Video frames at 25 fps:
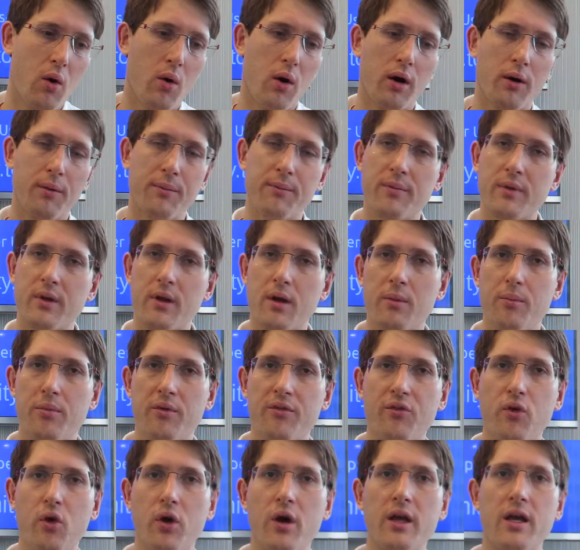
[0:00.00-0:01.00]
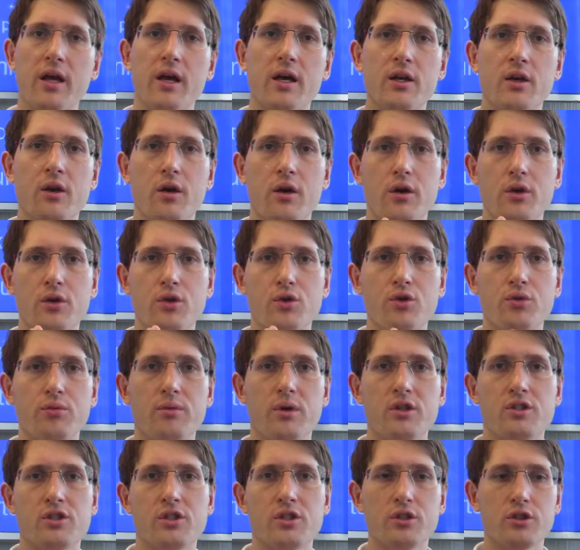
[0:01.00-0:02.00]
Well, before I get too
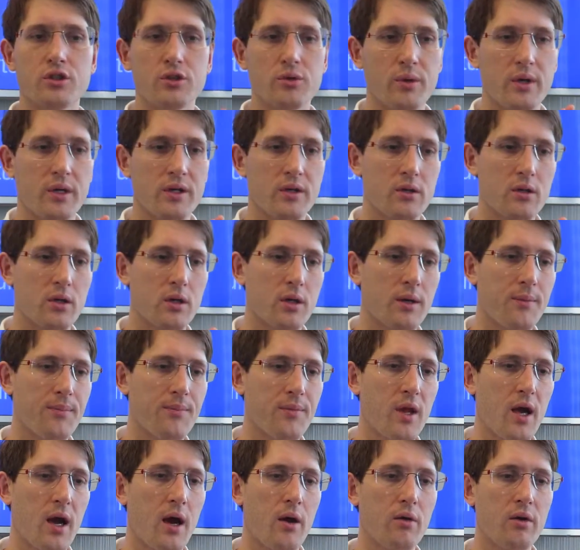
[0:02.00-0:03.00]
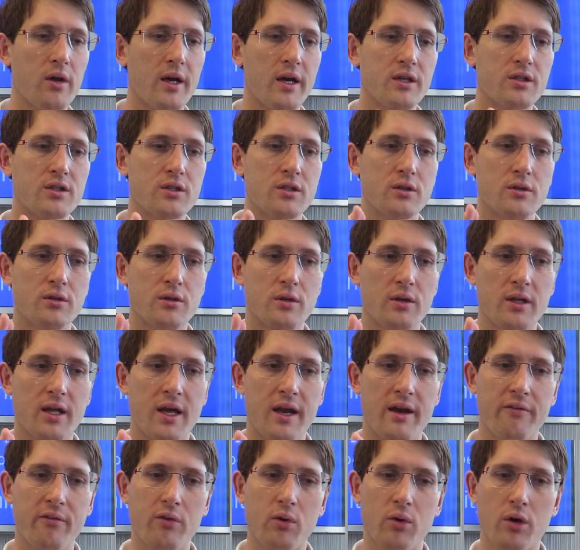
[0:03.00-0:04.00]
much into it, I would like to
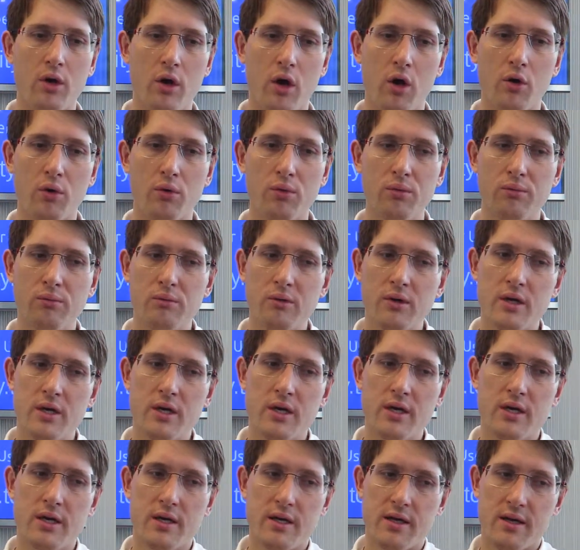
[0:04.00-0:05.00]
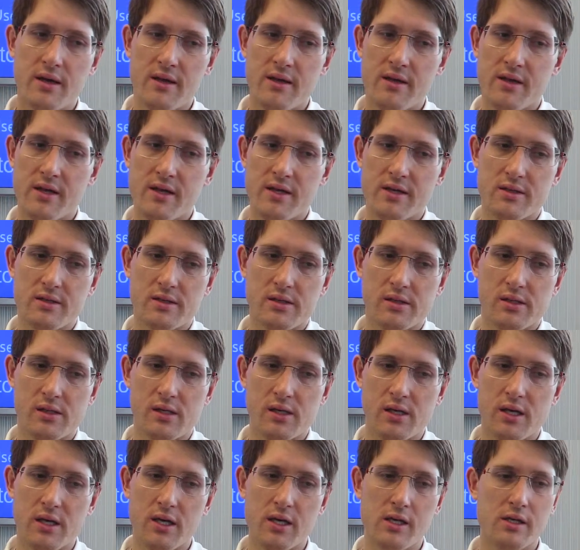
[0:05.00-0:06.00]
let everyone know
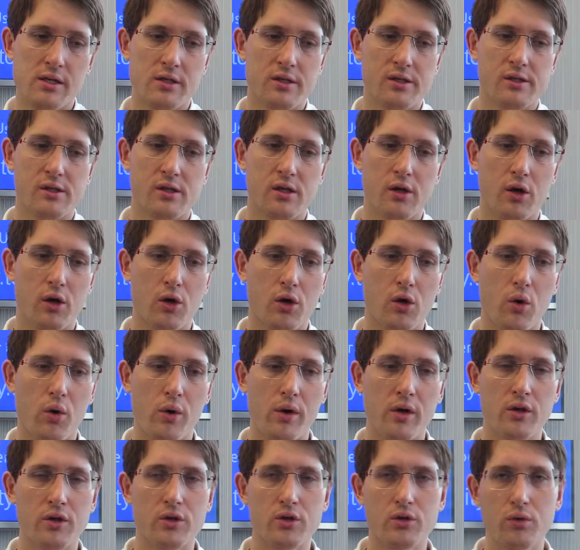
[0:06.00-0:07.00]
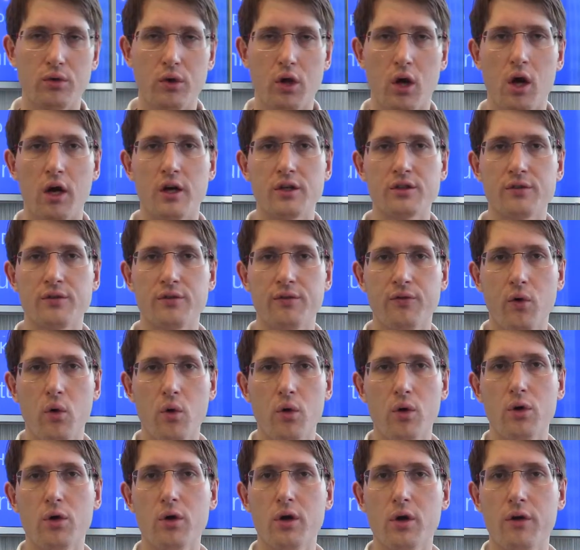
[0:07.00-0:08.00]
this is going to cost
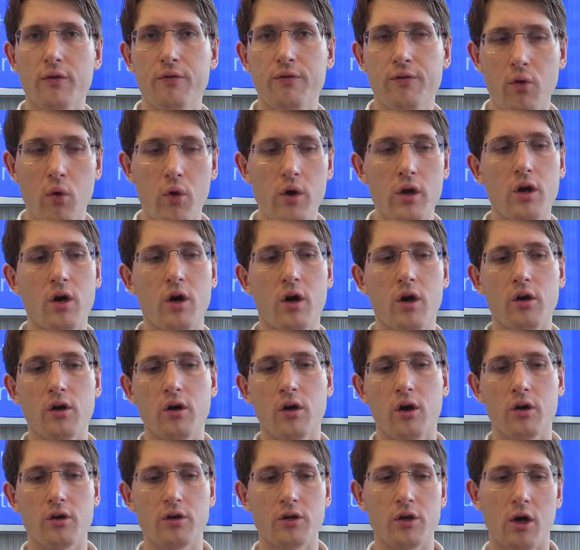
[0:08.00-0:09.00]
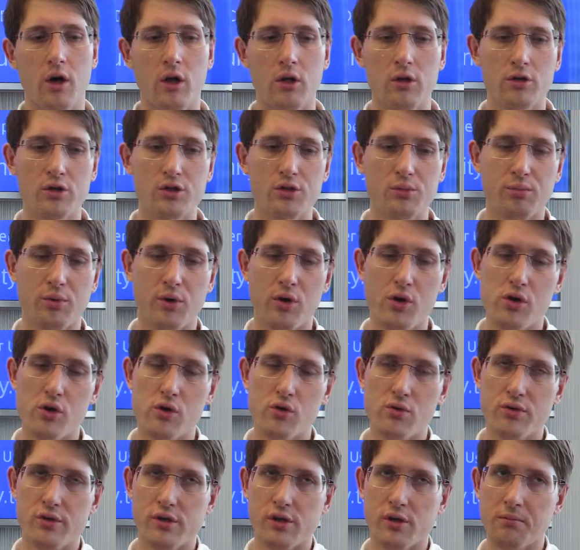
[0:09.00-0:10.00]
40 Hong Kong dollars per
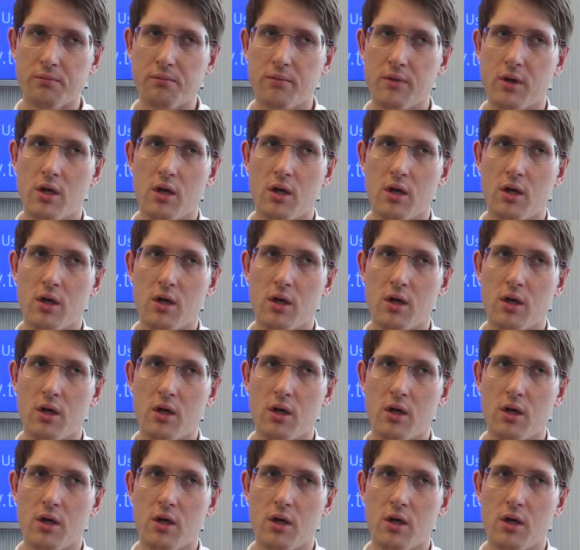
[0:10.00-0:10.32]
user.